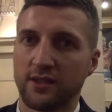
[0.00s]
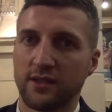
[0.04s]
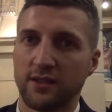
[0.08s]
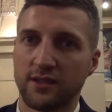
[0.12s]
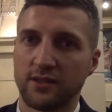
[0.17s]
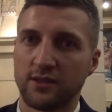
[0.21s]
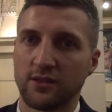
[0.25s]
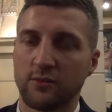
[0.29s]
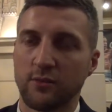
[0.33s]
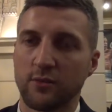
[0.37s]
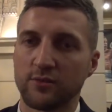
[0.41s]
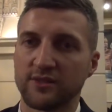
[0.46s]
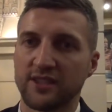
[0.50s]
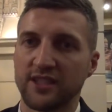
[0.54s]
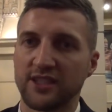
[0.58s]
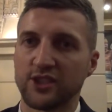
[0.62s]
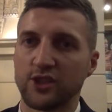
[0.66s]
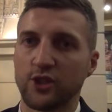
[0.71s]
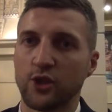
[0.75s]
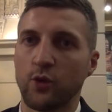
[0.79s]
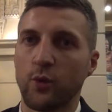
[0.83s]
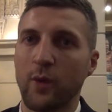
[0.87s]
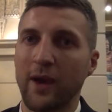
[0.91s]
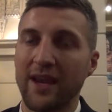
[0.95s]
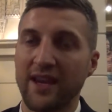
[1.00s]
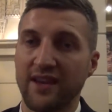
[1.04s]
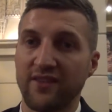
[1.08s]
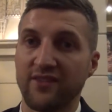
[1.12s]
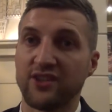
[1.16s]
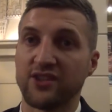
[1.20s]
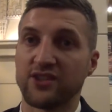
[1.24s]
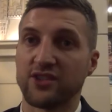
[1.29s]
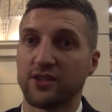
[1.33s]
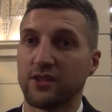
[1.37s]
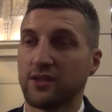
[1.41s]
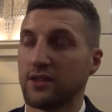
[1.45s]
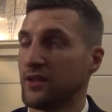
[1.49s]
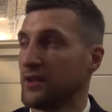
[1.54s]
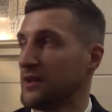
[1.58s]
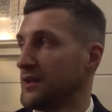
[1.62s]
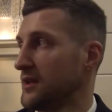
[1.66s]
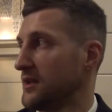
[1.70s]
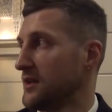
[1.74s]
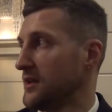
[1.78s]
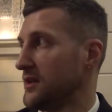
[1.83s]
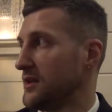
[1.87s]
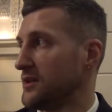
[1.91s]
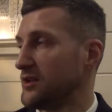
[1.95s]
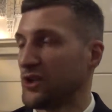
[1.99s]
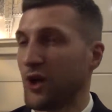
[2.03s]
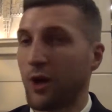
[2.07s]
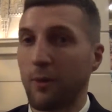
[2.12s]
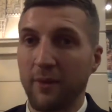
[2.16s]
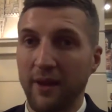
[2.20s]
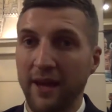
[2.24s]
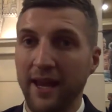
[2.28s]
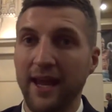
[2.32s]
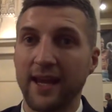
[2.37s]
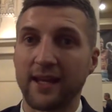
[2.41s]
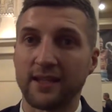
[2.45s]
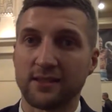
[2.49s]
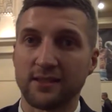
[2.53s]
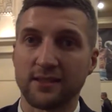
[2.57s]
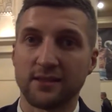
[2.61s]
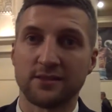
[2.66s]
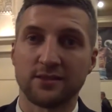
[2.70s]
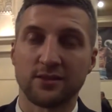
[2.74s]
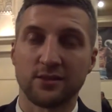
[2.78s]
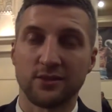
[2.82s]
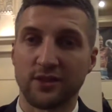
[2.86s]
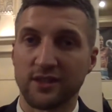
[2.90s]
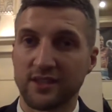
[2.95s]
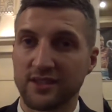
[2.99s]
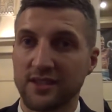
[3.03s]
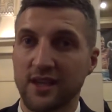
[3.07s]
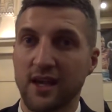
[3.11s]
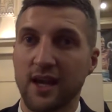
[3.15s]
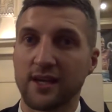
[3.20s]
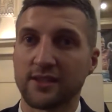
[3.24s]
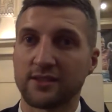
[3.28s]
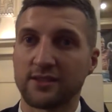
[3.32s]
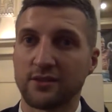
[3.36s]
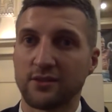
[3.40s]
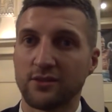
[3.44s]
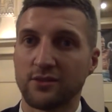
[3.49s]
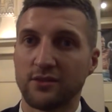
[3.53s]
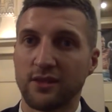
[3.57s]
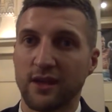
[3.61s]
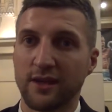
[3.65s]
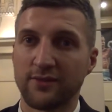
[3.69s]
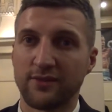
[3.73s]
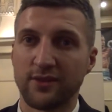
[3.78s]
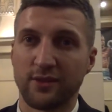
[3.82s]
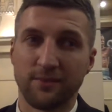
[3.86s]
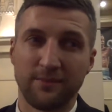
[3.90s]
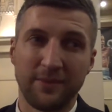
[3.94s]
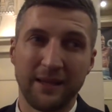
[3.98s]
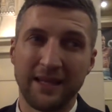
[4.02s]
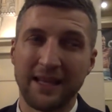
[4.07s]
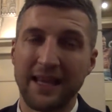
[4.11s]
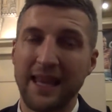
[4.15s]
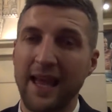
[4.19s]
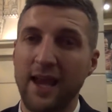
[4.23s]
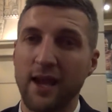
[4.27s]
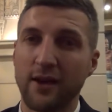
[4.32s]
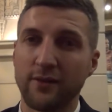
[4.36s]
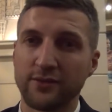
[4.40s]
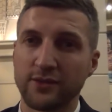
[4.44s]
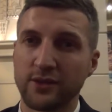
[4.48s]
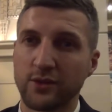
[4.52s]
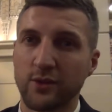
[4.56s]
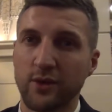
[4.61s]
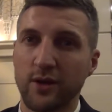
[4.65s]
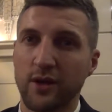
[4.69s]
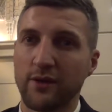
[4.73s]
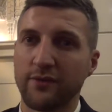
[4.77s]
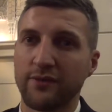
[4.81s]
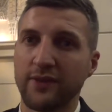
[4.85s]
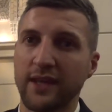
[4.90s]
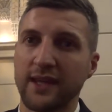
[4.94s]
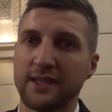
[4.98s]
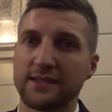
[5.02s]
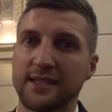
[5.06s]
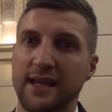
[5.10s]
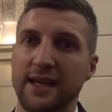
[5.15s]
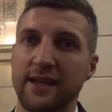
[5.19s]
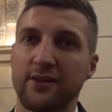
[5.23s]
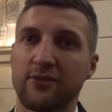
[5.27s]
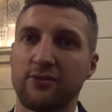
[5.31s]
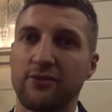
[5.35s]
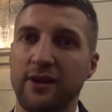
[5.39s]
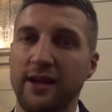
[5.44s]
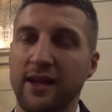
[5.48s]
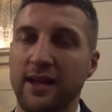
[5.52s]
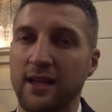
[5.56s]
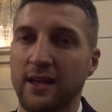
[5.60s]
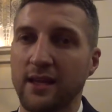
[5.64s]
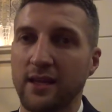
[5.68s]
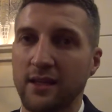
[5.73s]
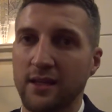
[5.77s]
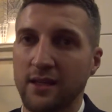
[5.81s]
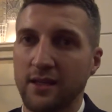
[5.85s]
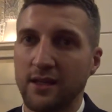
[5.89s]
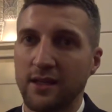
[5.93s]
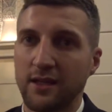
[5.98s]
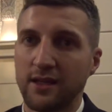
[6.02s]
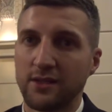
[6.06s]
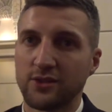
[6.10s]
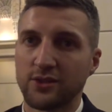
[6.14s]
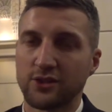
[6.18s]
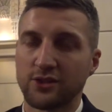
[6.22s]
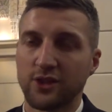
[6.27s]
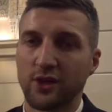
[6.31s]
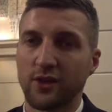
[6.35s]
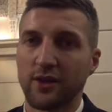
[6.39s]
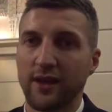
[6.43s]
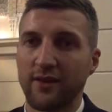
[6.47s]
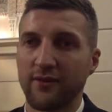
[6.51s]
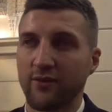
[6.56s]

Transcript: He's come up to this new weight division, mm-hmm. dominated, took the title after a big layoff, two and a half years out of the ring. Mm-hmm. Just showed